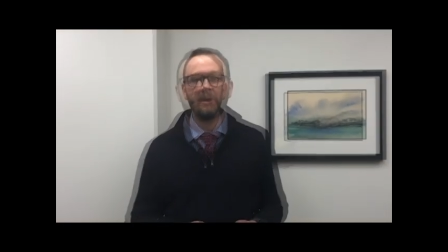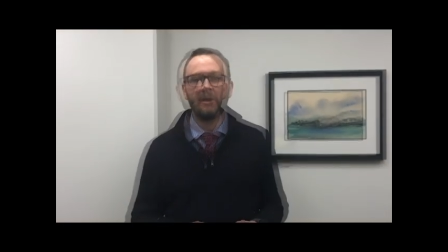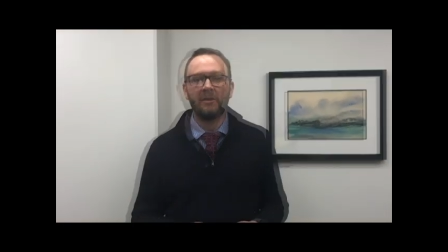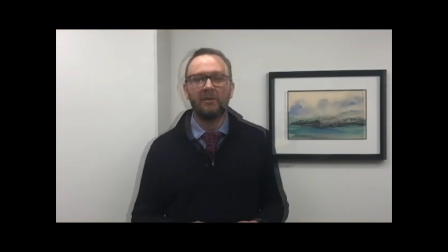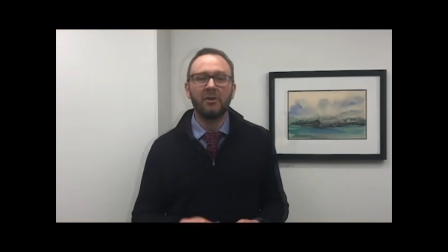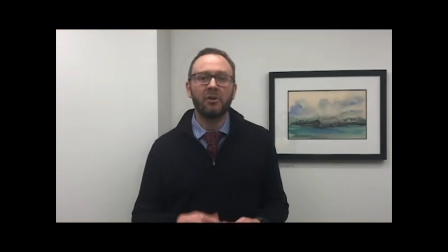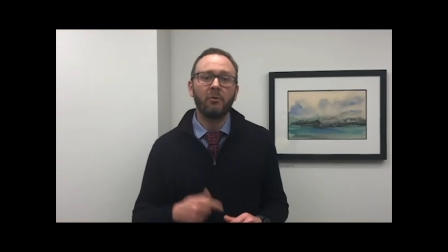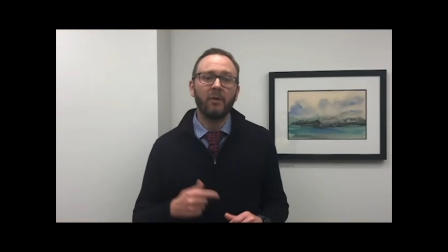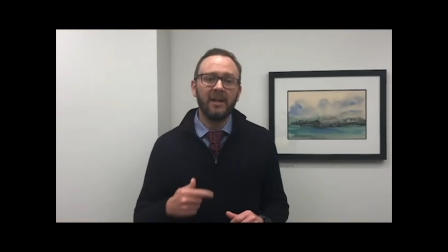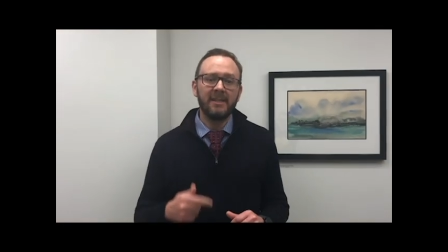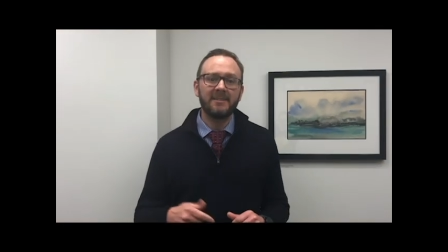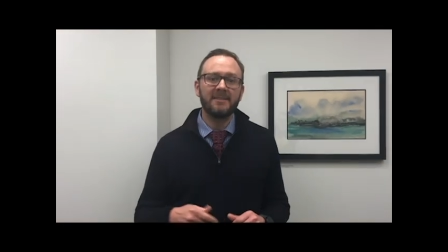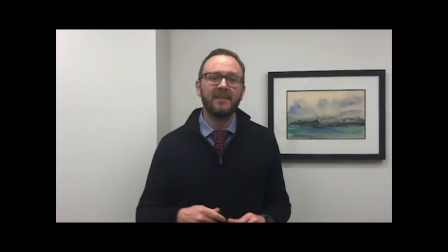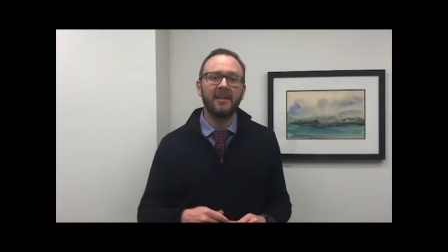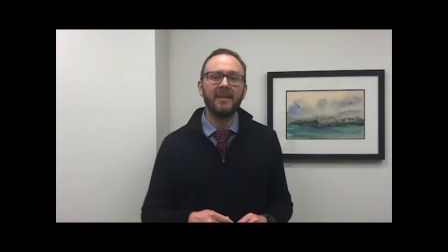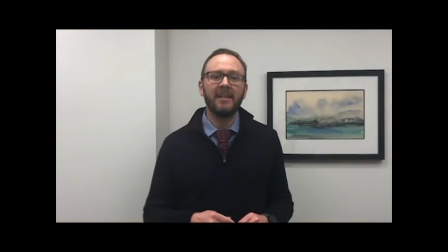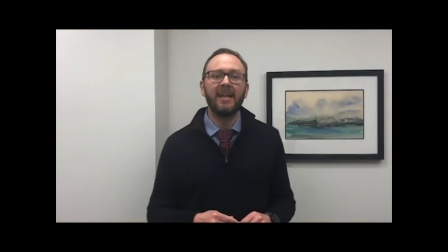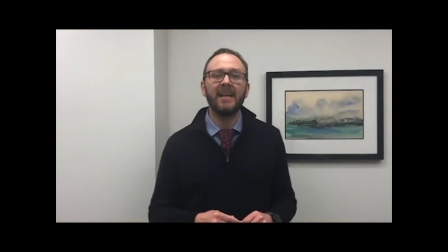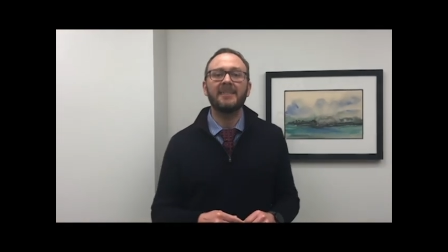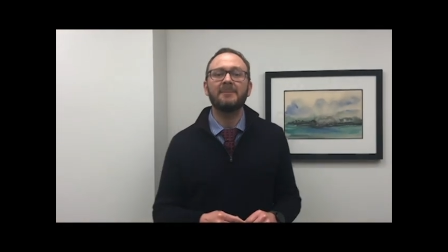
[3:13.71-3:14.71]
The GRACE
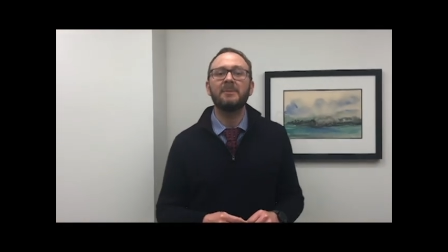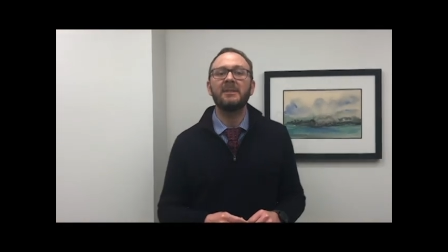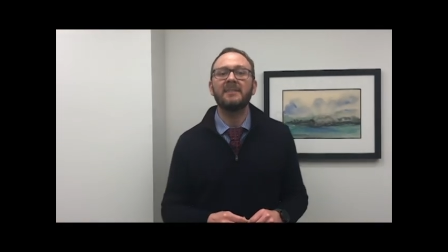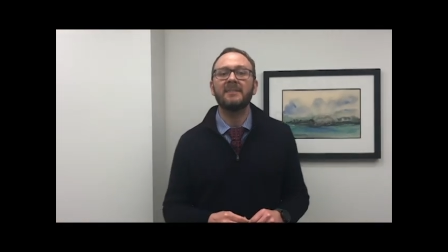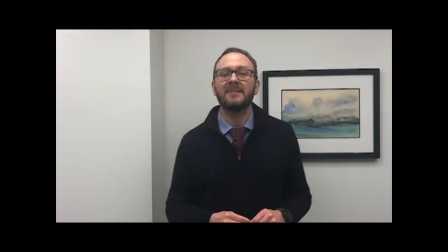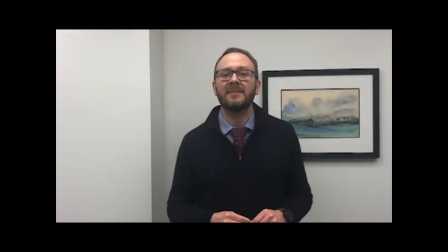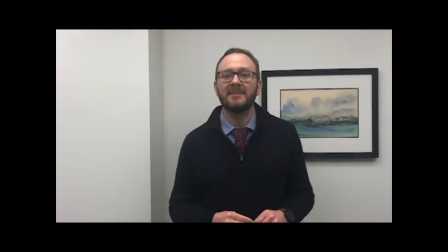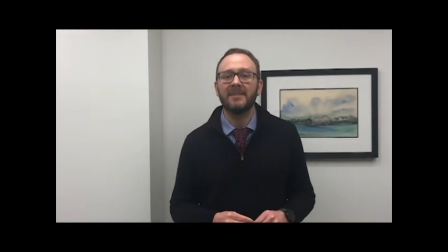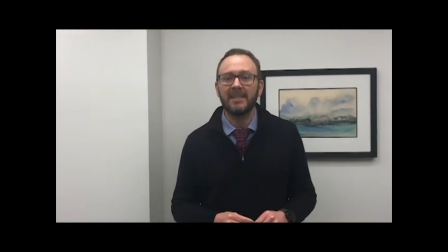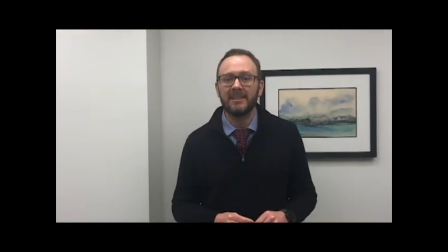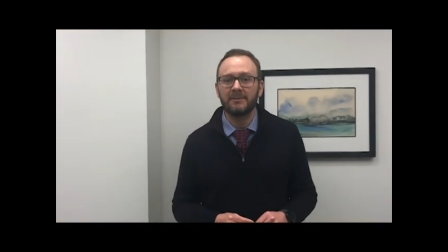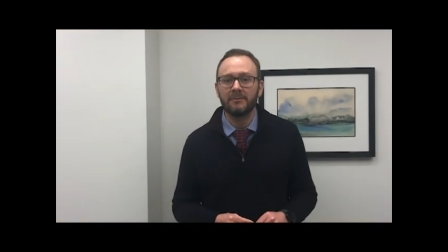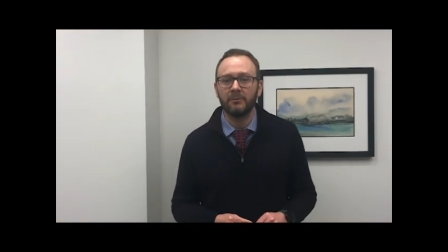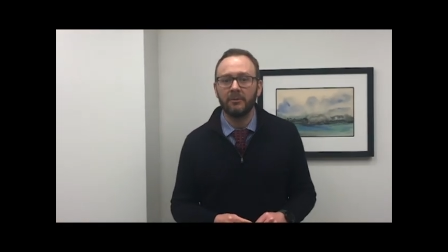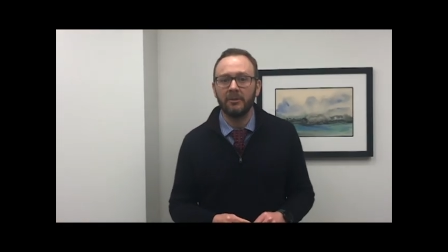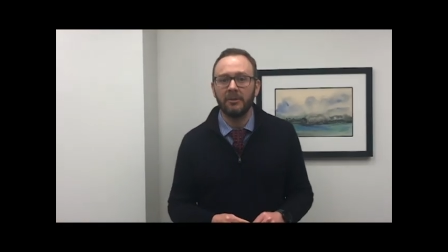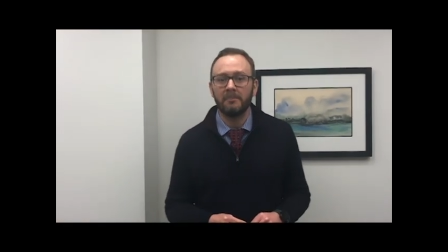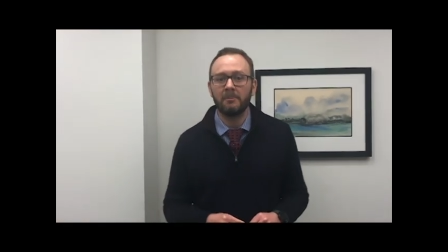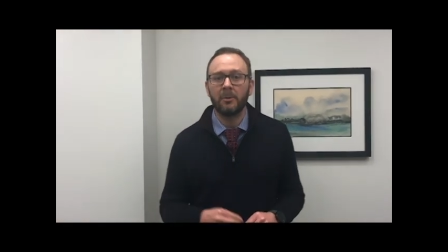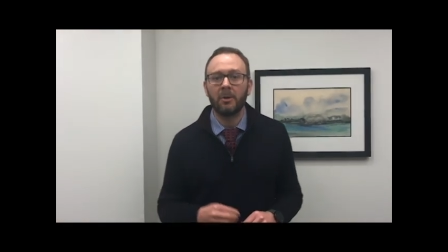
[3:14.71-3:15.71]
study has been
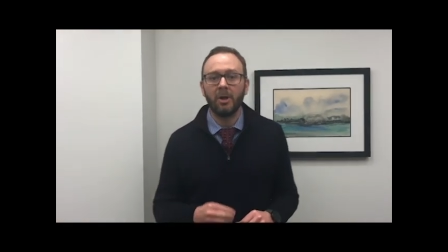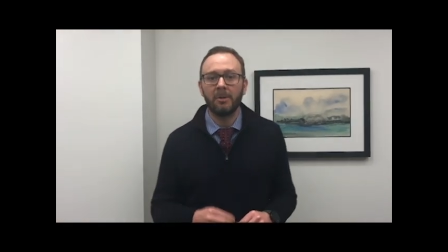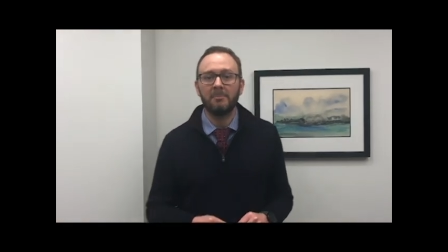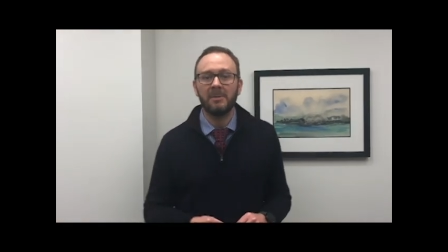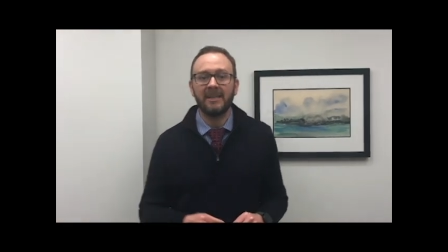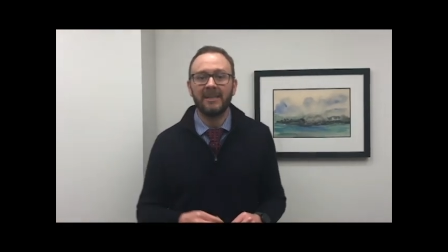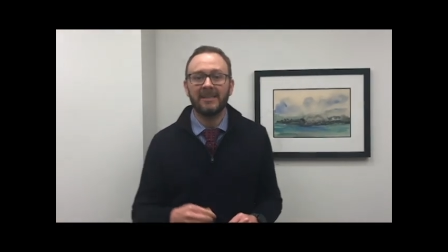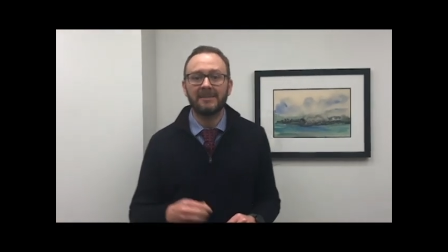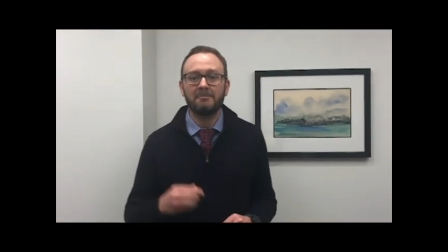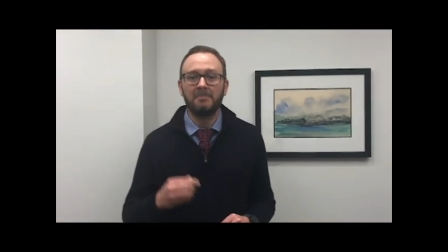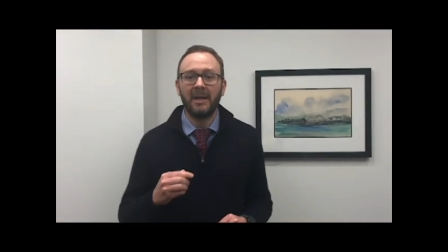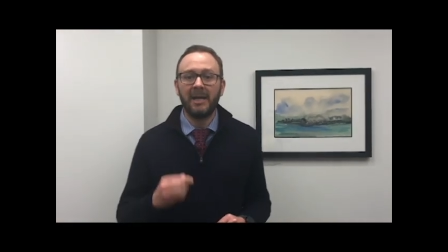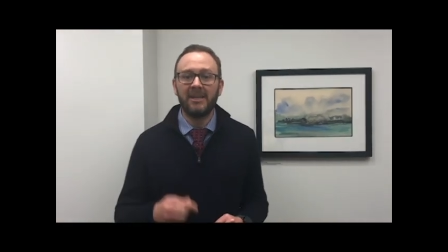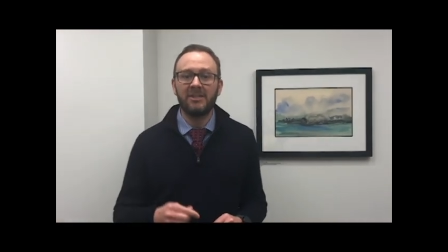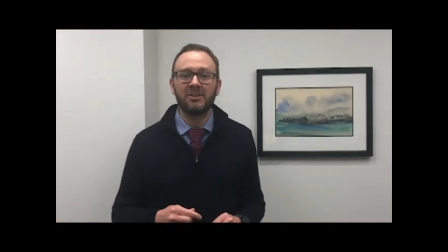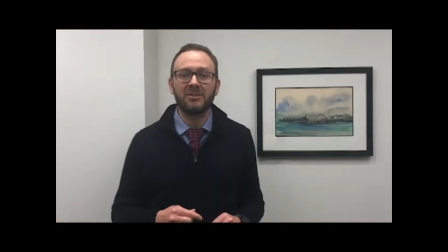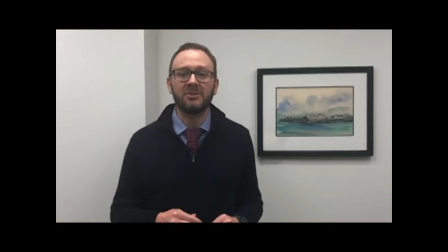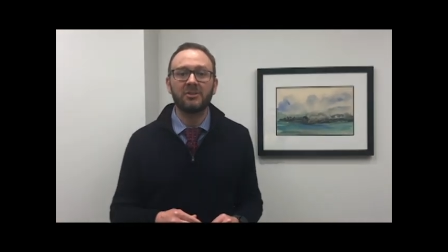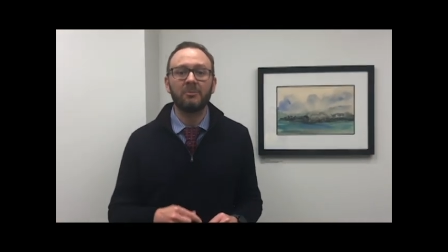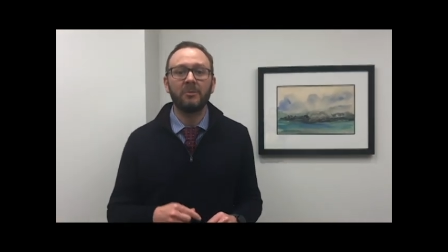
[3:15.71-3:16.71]
successful in part because
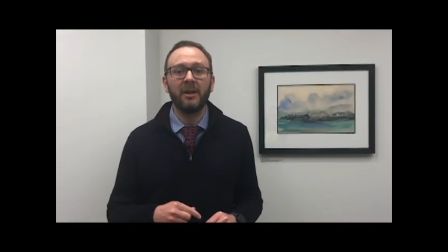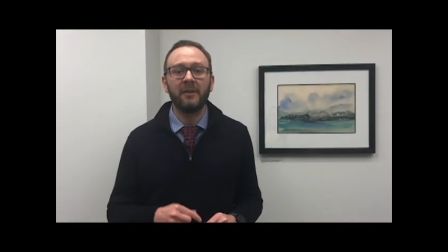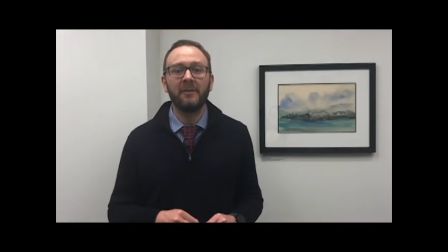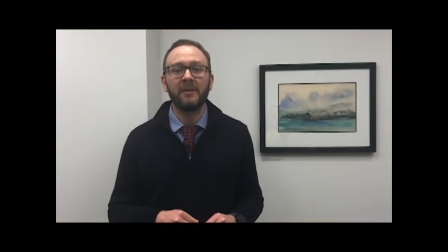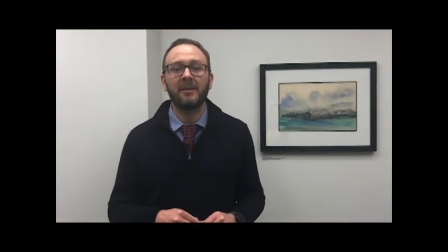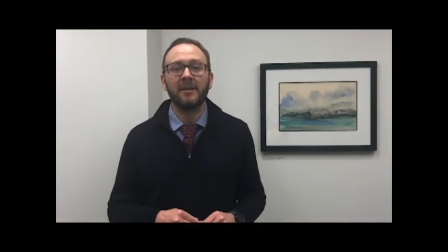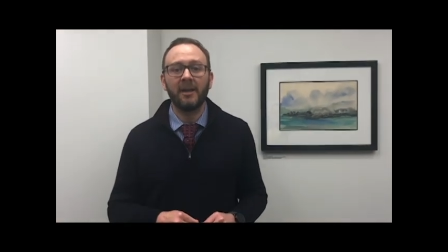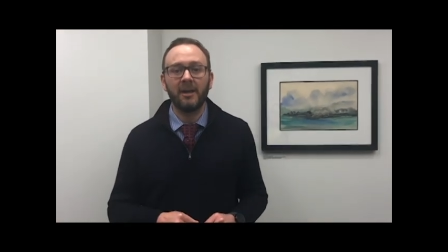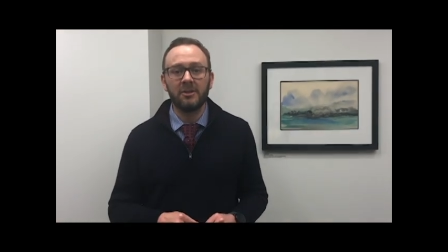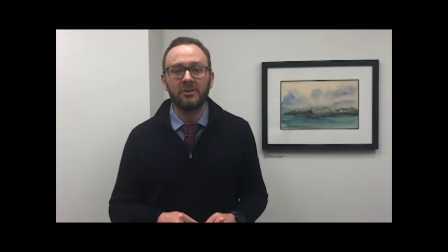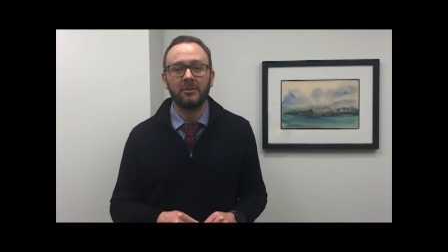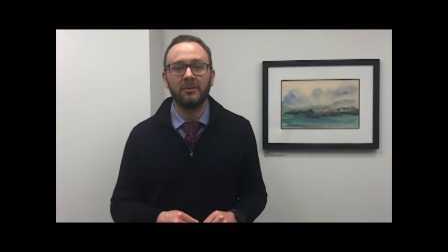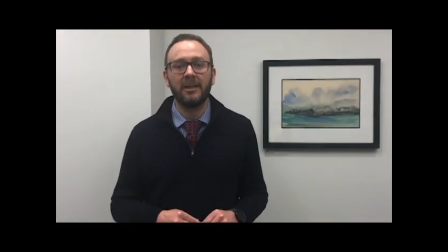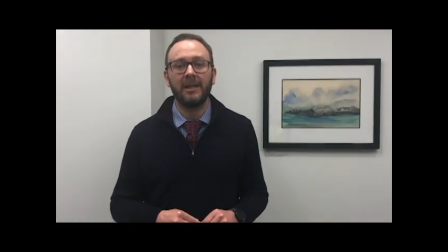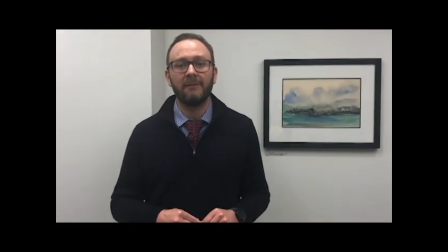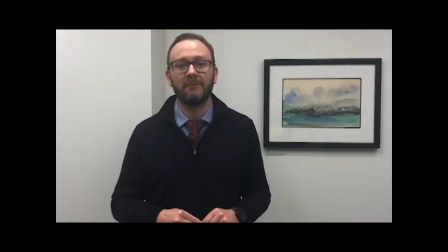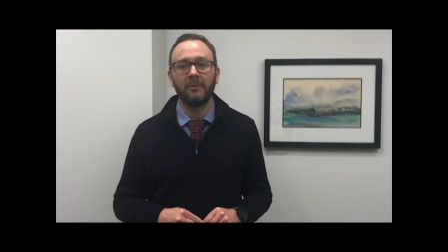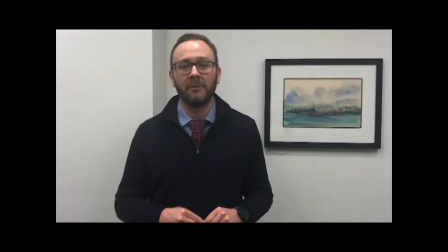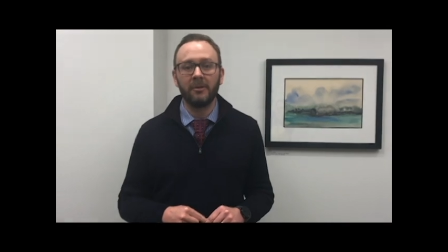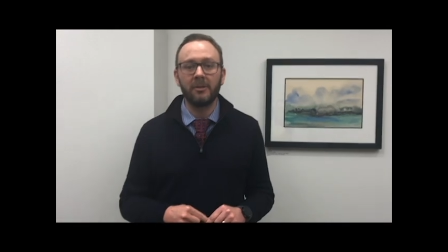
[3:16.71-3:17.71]
patients around the country
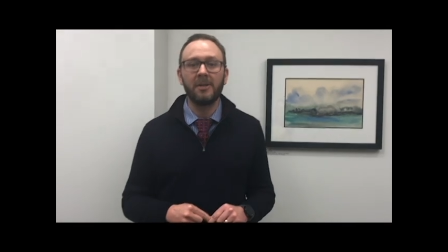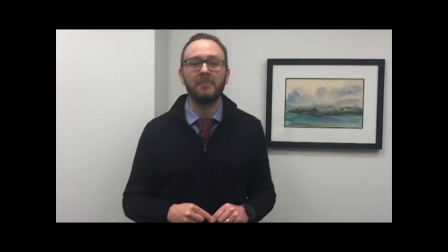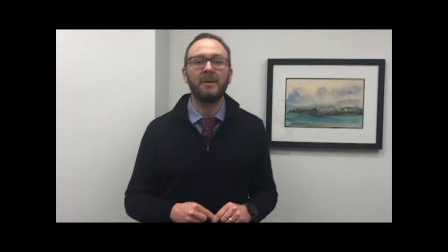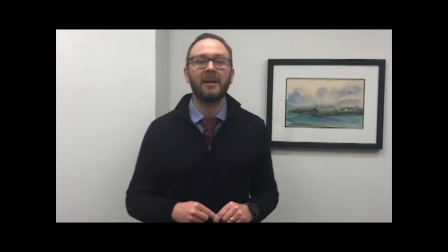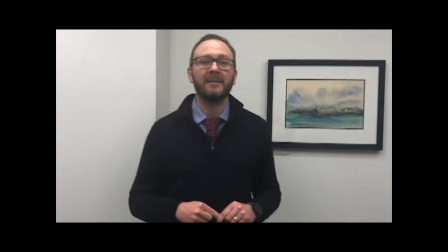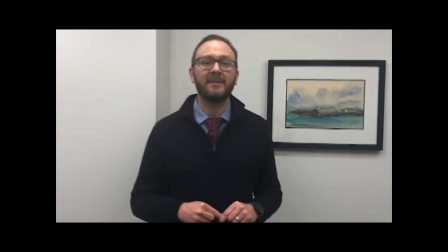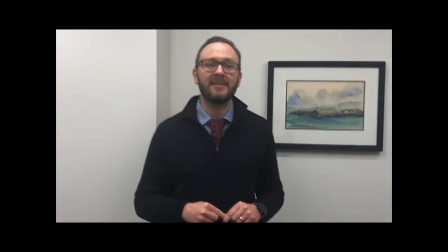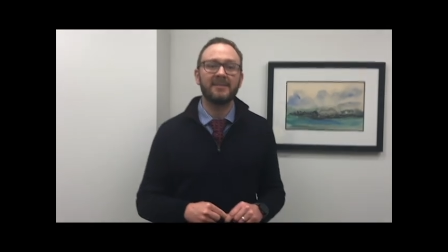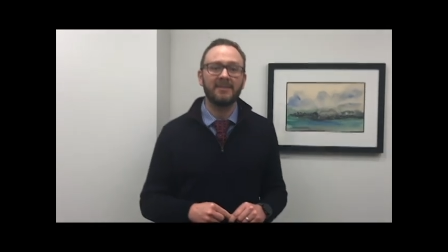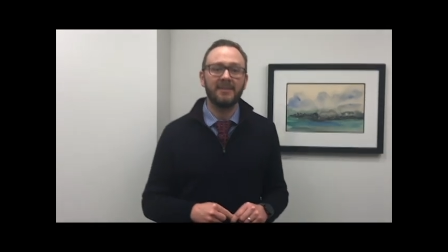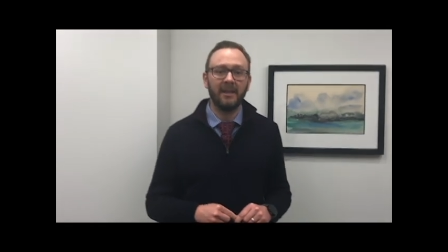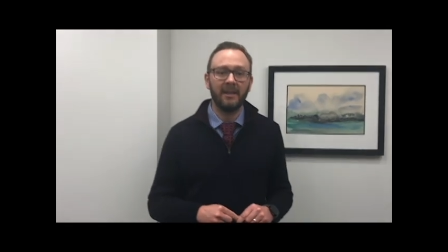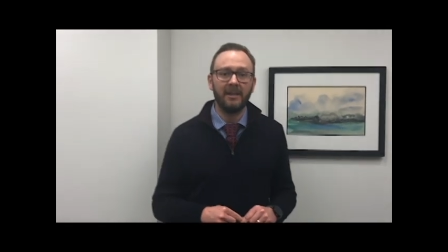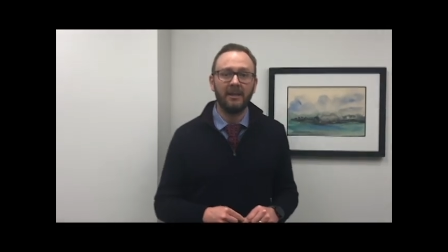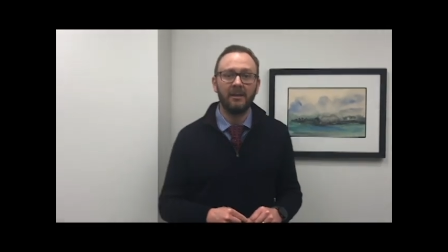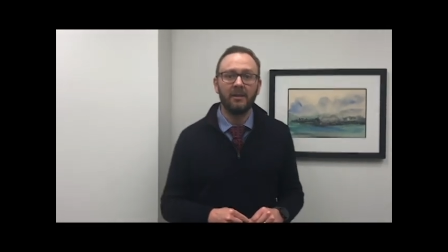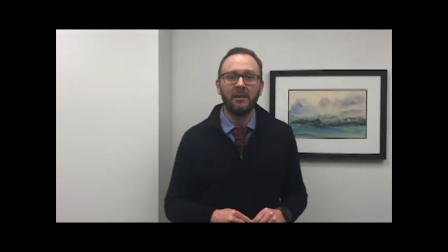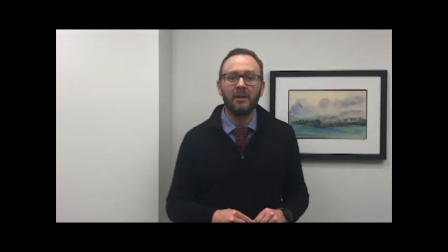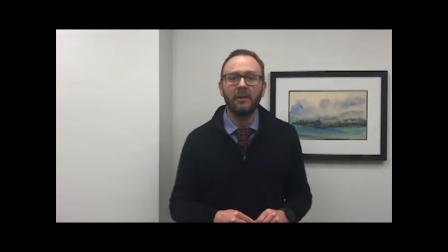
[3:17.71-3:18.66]
have learned about the study